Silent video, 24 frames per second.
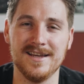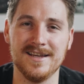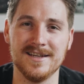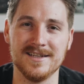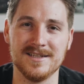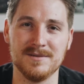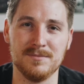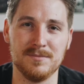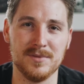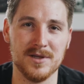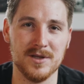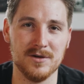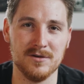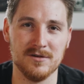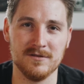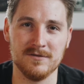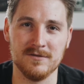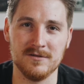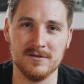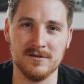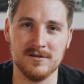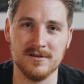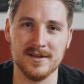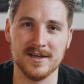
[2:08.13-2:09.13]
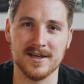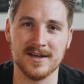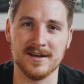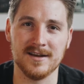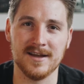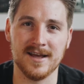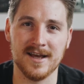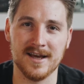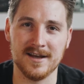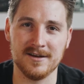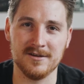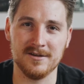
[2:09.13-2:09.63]
It's beautiful, it can
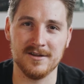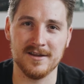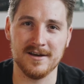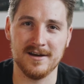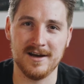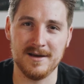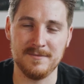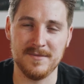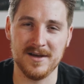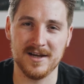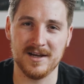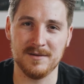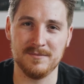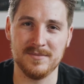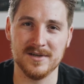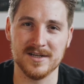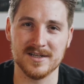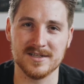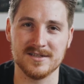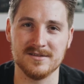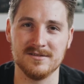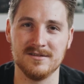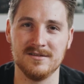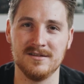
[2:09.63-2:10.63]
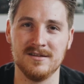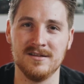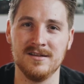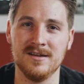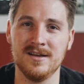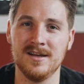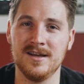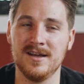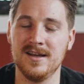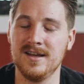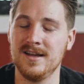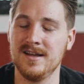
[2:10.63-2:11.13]
handle the high megapixel,
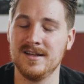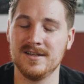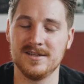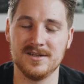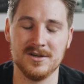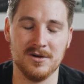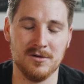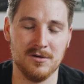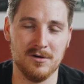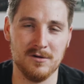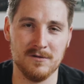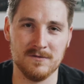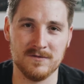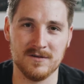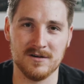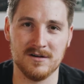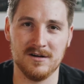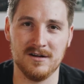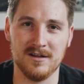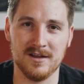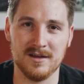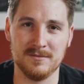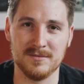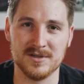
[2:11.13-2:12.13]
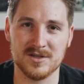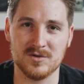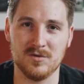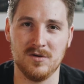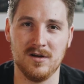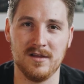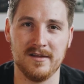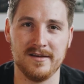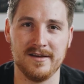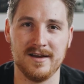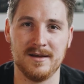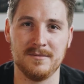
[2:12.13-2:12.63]
so overall image
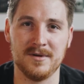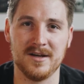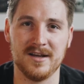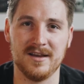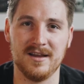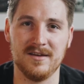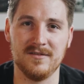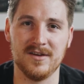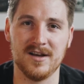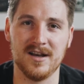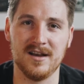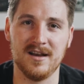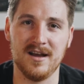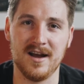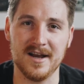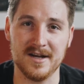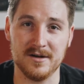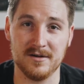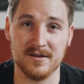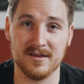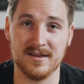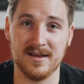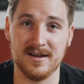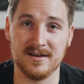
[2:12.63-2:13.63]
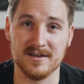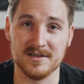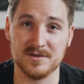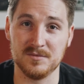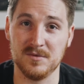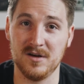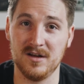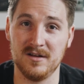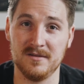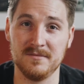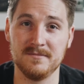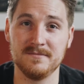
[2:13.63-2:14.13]
quality, I'm going to give it a 9 out of 10 as
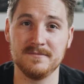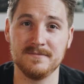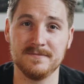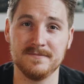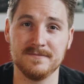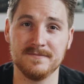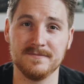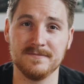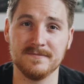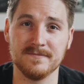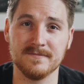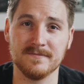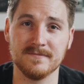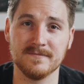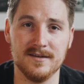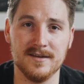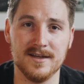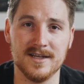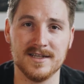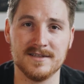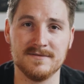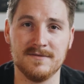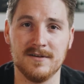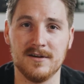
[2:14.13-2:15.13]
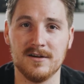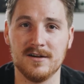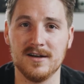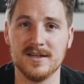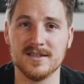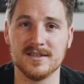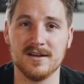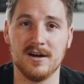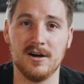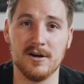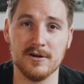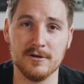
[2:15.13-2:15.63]
well. As far
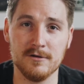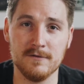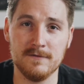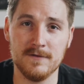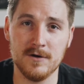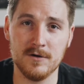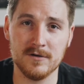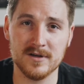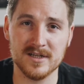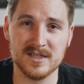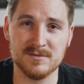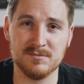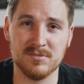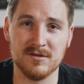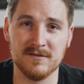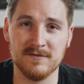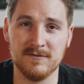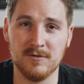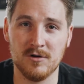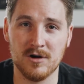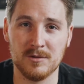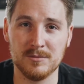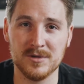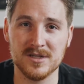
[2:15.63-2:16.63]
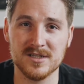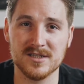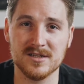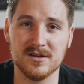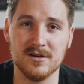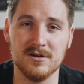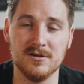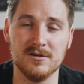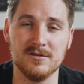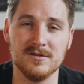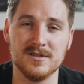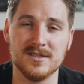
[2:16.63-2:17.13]
as autofocus performance
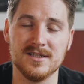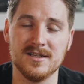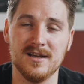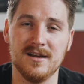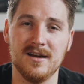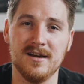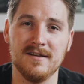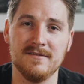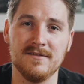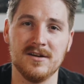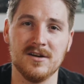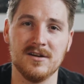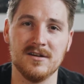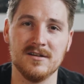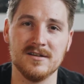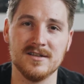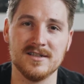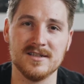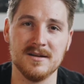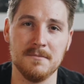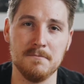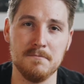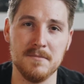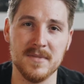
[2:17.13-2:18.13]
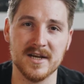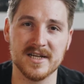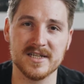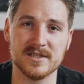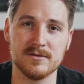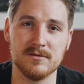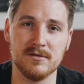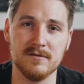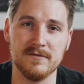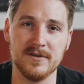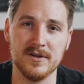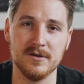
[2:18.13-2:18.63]
goes, I've heard some
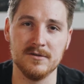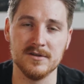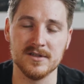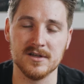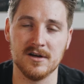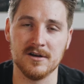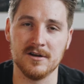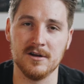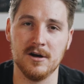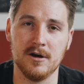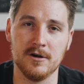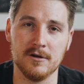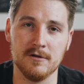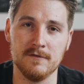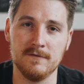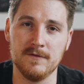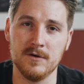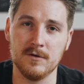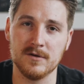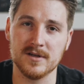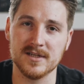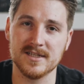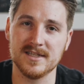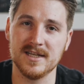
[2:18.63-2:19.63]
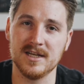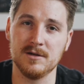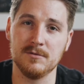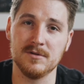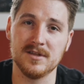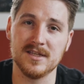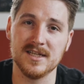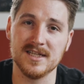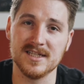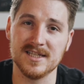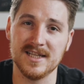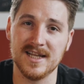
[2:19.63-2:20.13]
mixed reviews on autofocusing
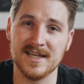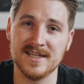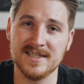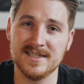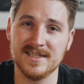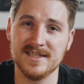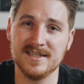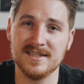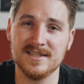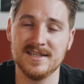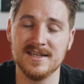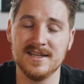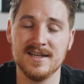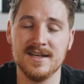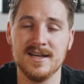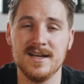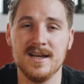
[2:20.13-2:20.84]
with these lenses,